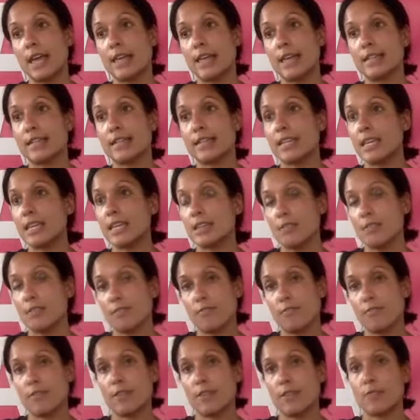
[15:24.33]

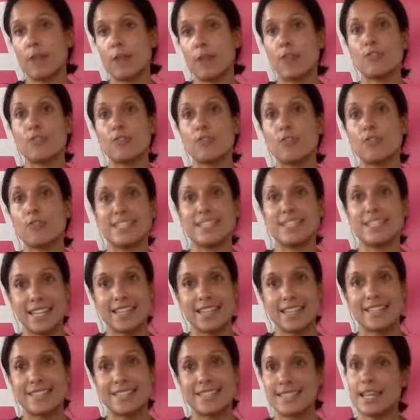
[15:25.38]
leave rather than
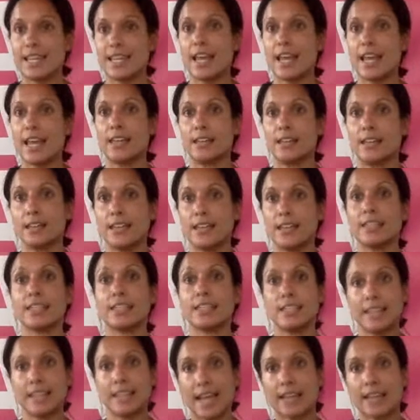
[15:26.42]
sit and stay and
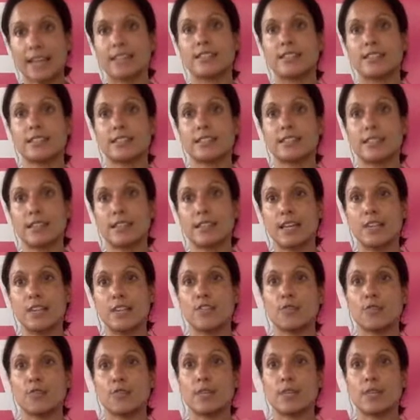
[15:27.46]
connect
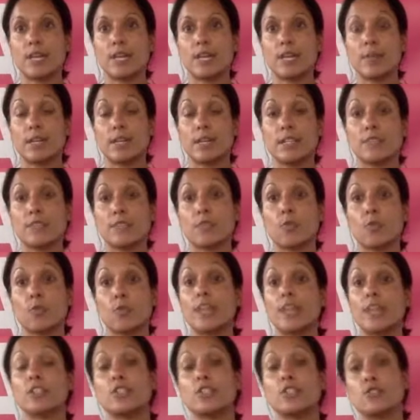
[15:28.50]
and to free up in a different
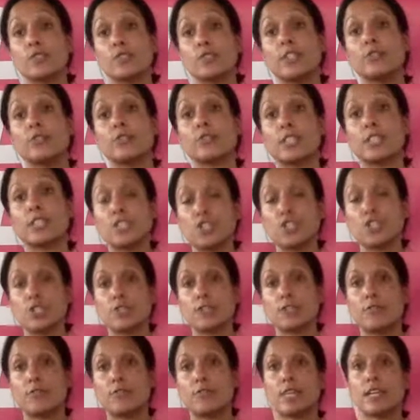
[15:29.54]
way, to literally
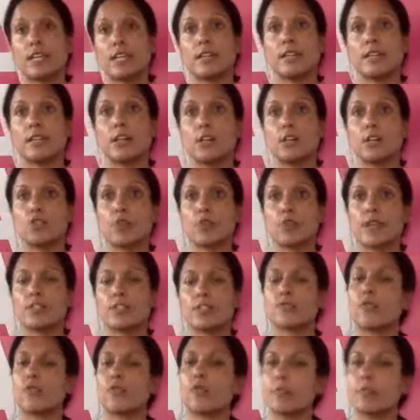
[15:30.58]
shift and
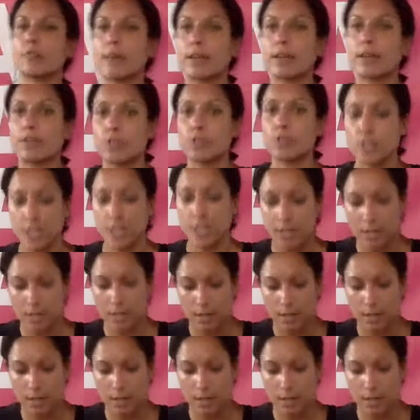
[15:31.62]
transform energy.